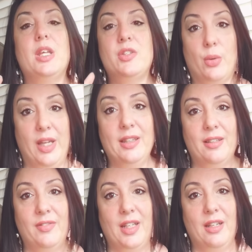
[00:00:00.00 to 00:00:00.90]
so in
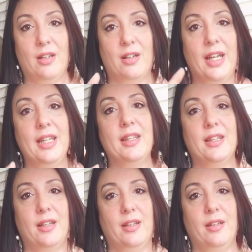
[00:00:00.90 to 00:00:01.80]
the video or in
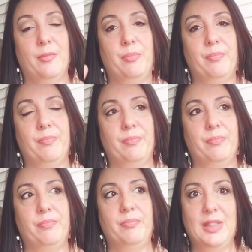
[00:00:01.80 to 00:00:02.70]
the
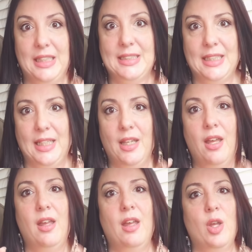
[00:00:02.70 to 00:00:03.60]
listing,
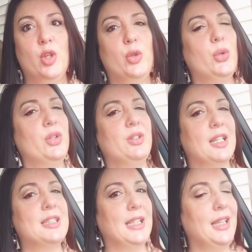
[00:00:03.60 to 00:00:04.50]

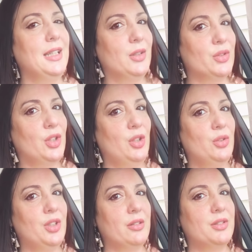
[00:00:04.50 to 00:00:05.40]
it said that there was a
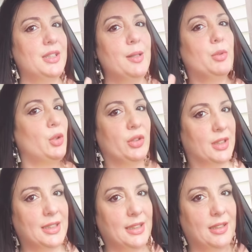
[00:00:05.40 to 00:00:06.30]
huge yellow stain, but you
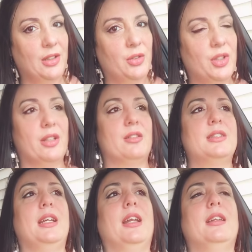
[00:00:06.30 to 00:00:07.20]
couldn't see the huge yellow
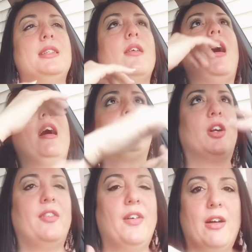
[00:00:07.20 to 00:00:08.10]
stain until after
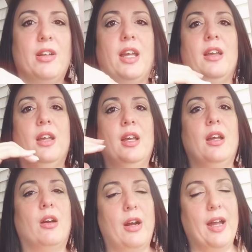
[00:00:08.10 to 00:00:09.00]
I found it
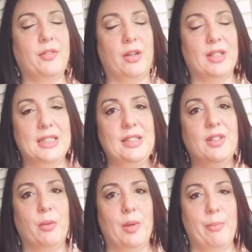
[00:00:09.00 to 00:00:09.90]
or after I received
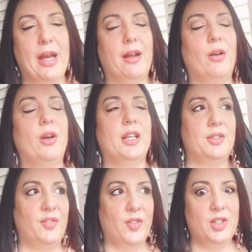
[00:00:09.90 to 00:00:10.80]
it and went back. Okay,
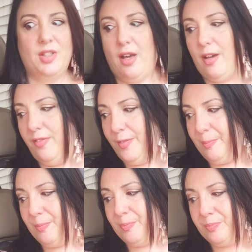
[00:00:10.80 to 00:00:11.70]
so first off,
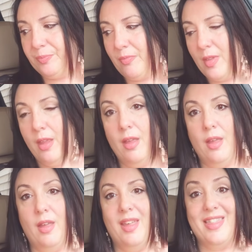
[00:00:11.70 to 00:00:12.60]

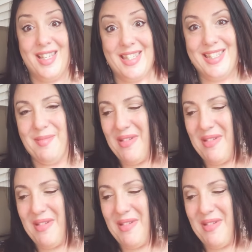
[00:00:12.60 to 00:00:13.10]
this is the